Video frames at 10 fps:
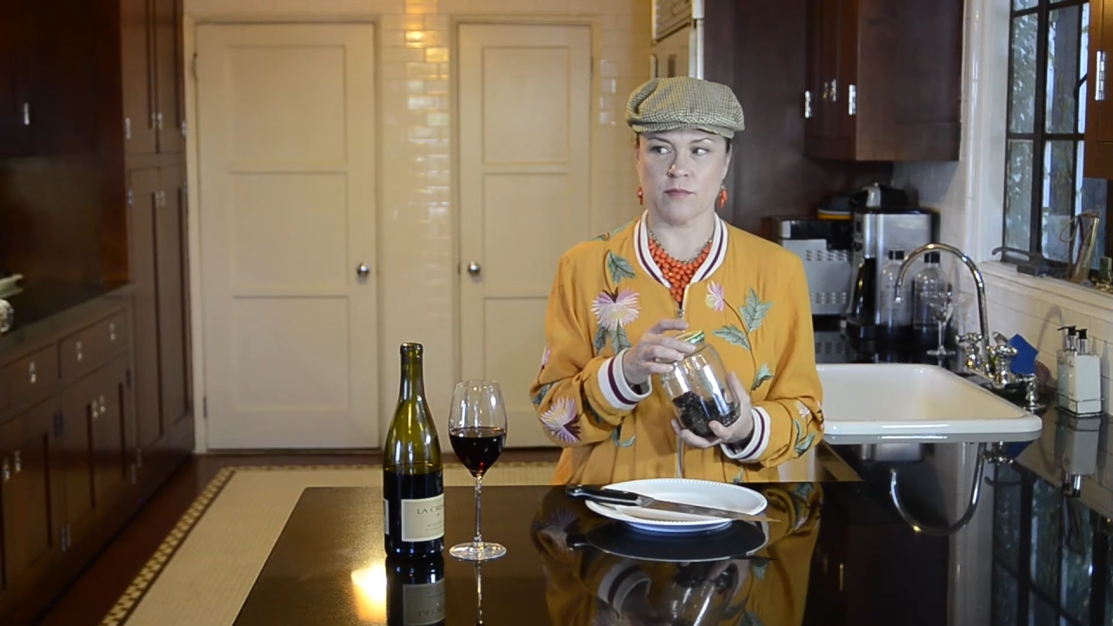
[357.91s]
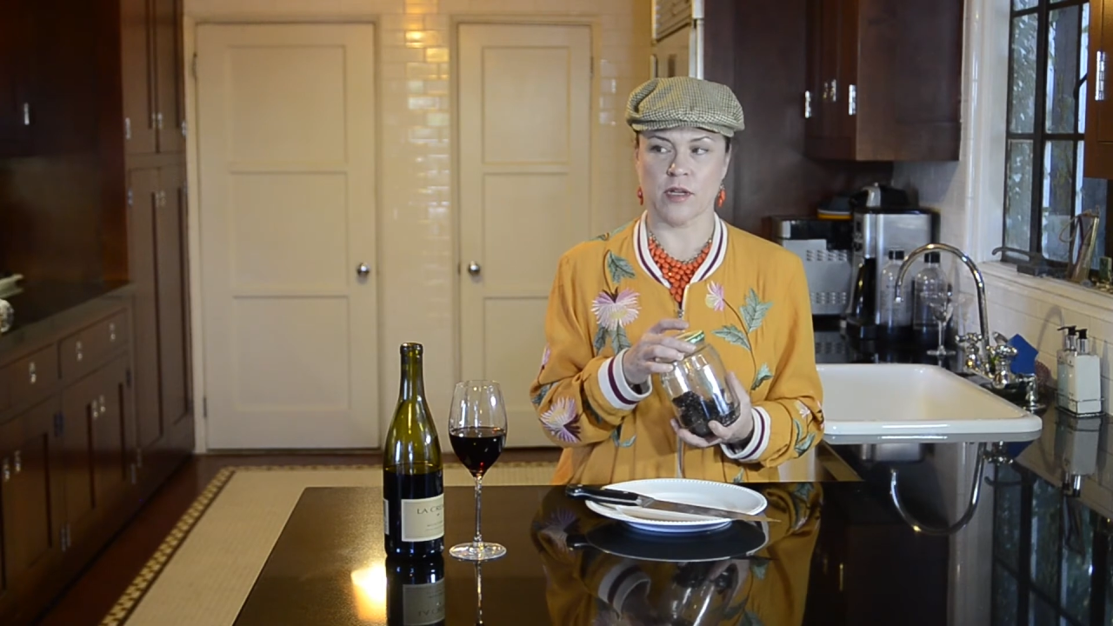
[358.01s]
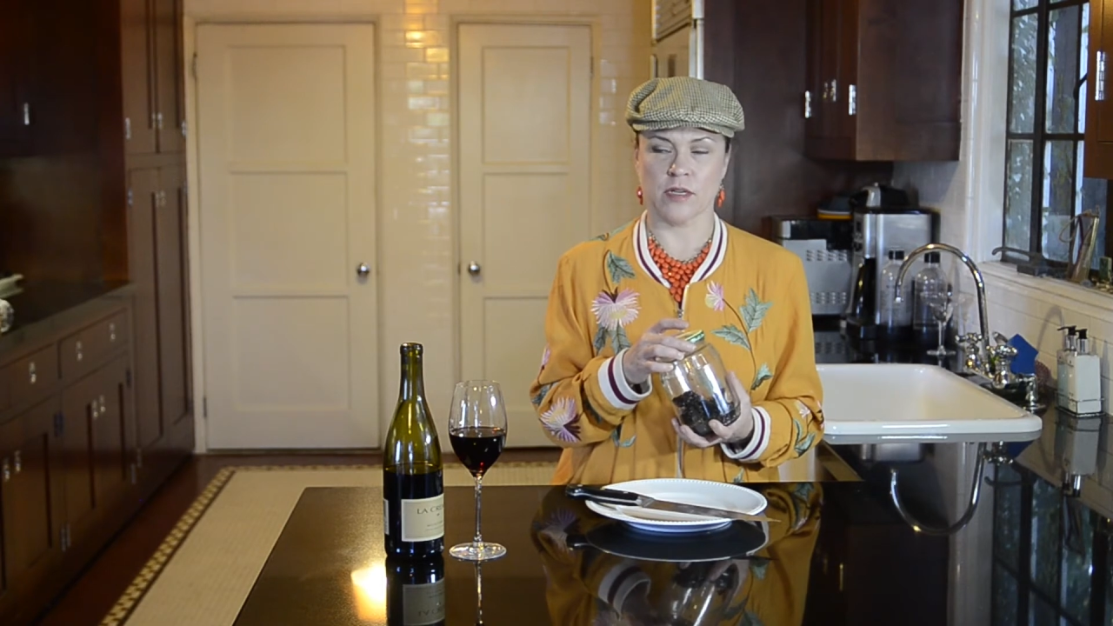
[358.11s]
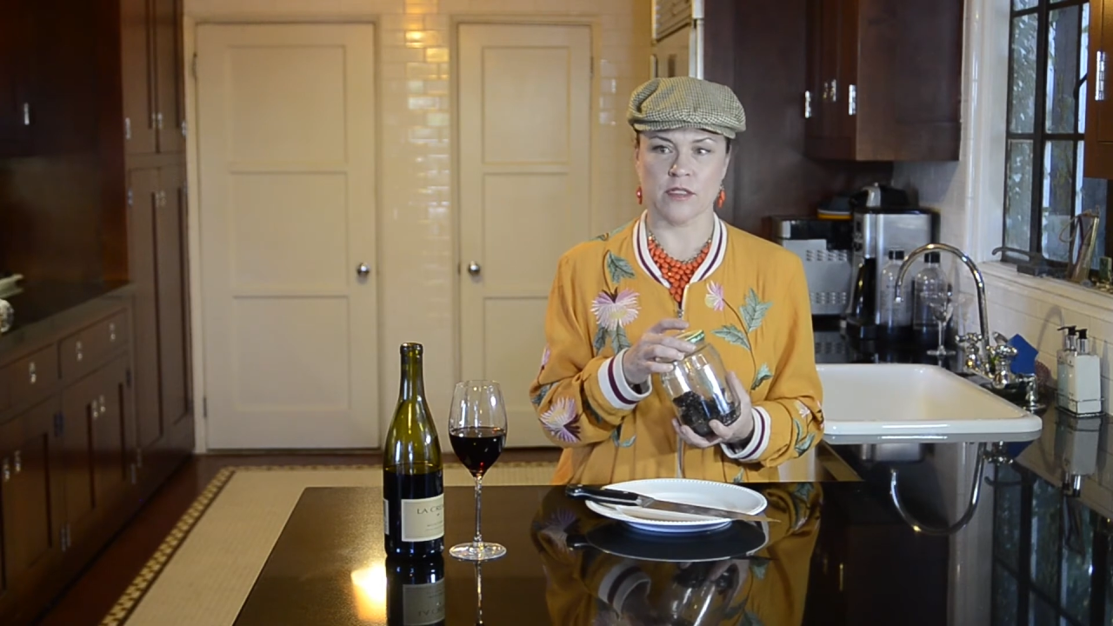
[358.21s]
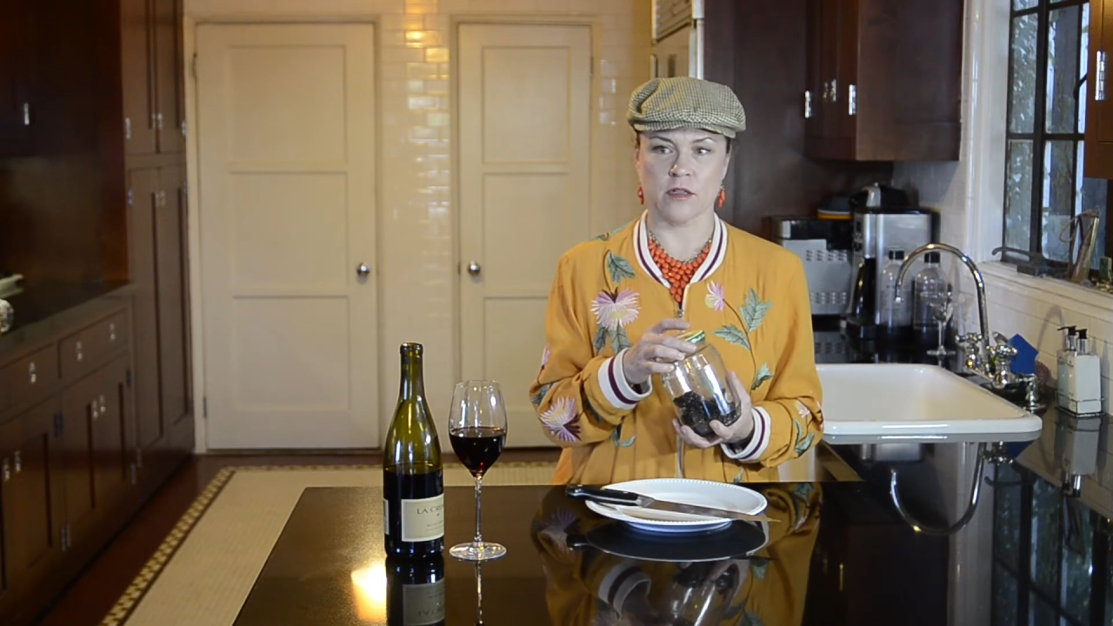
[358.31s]

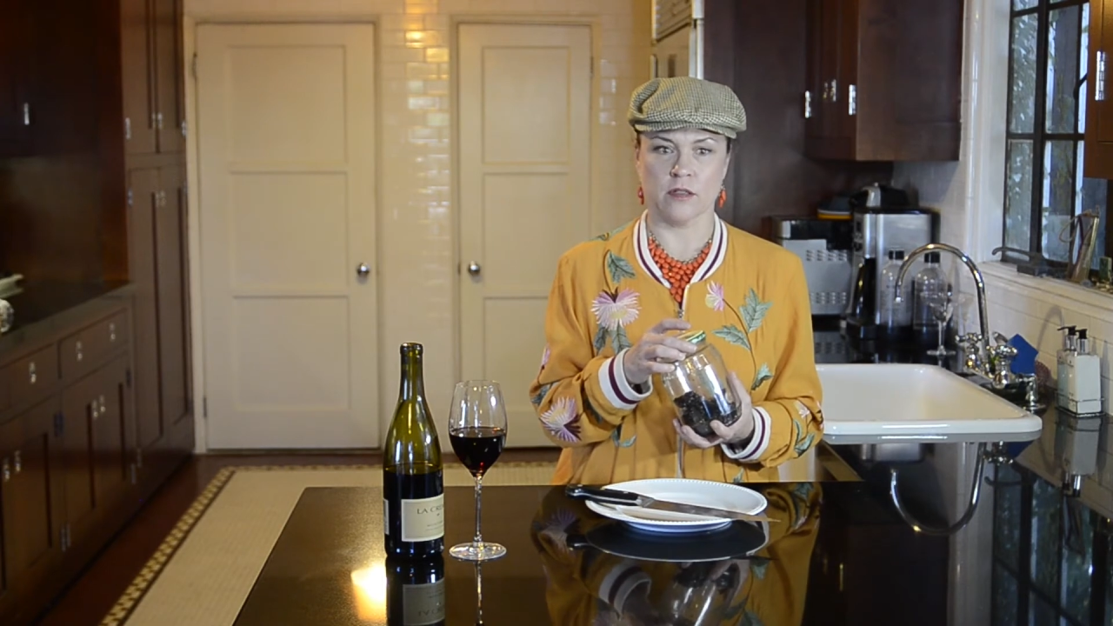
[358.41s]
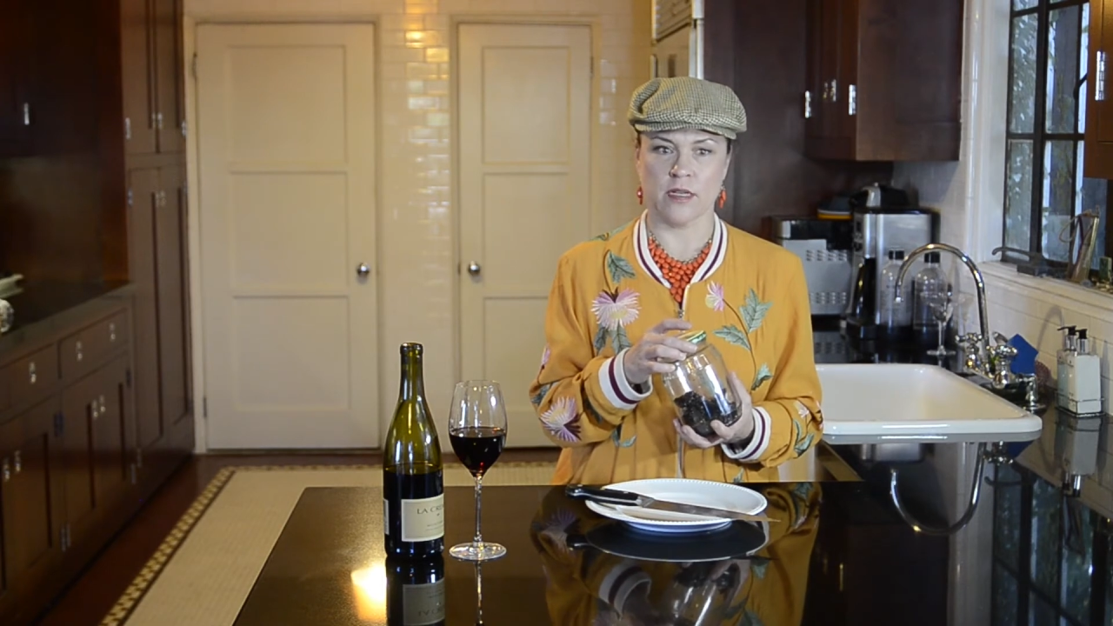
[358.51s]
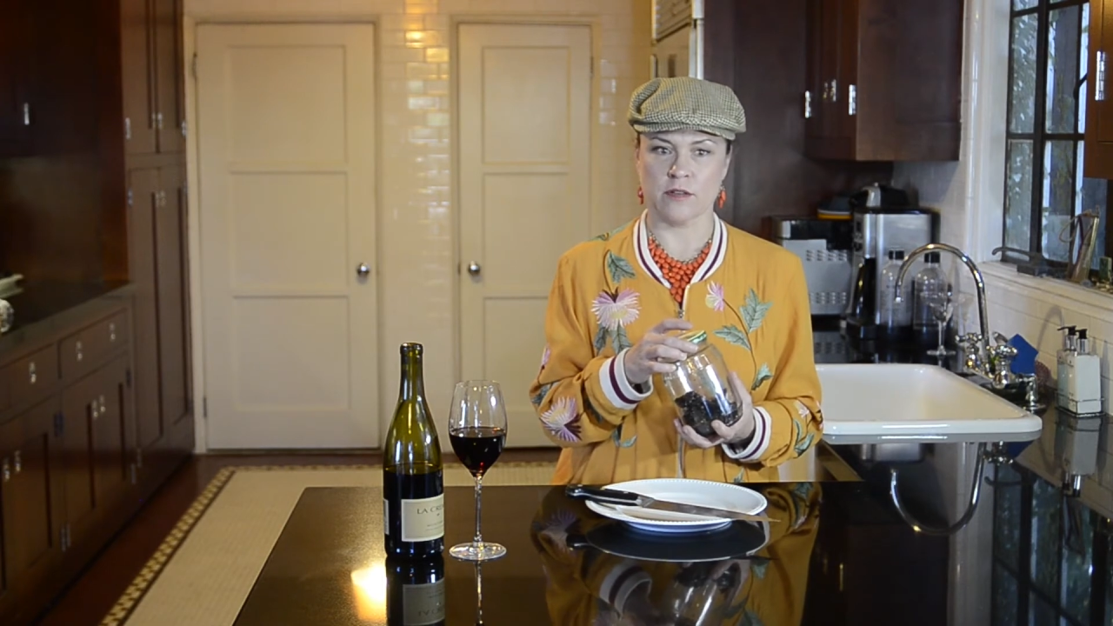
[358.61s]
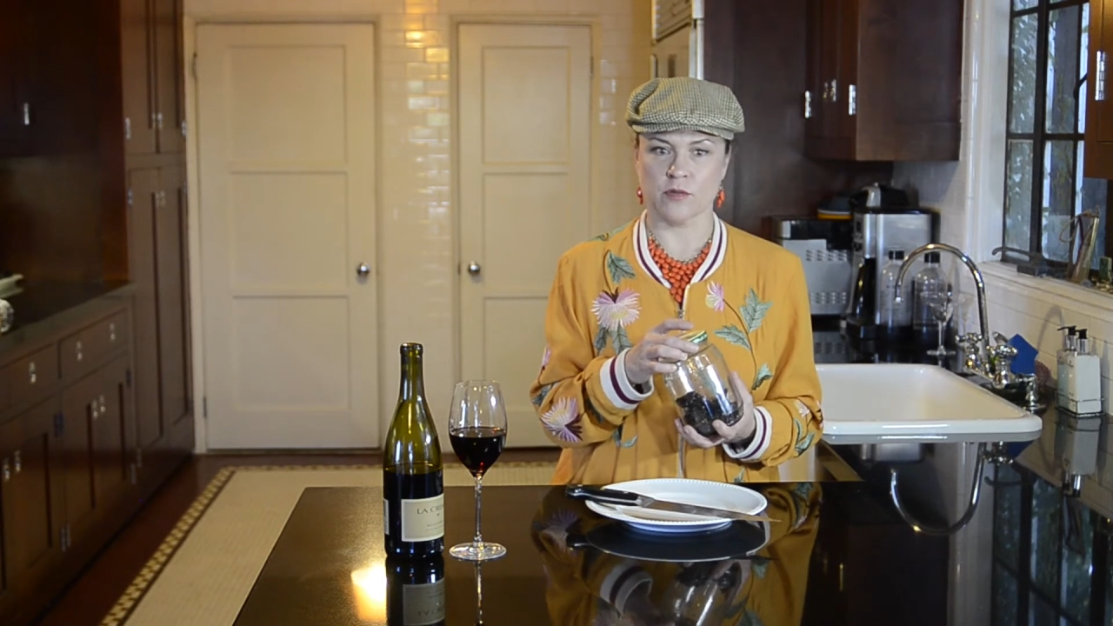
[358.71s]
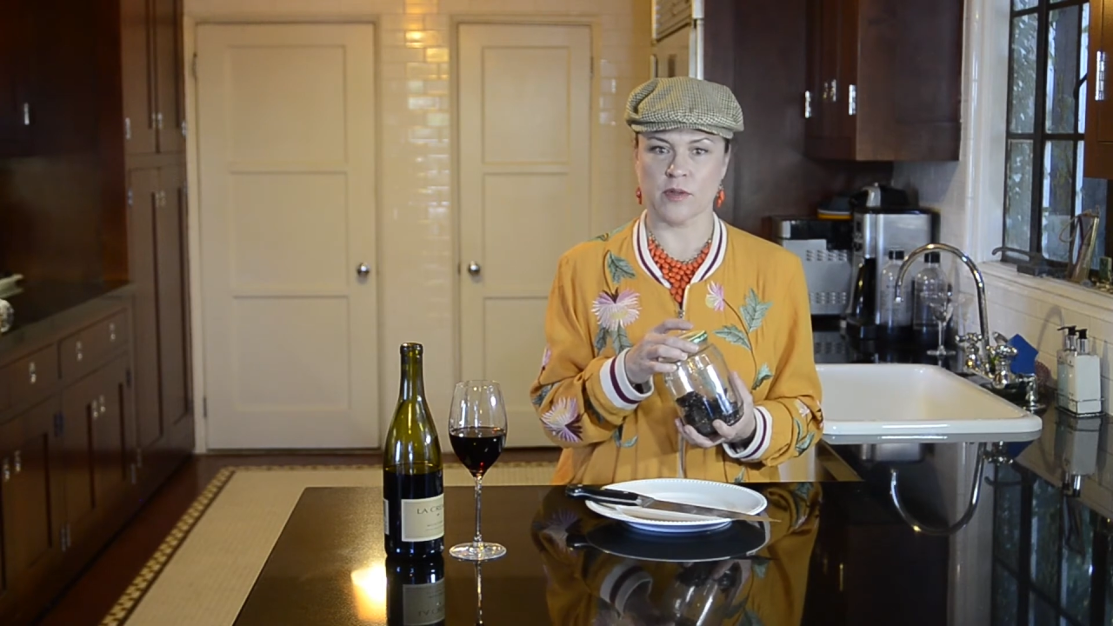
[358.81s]
blog is called How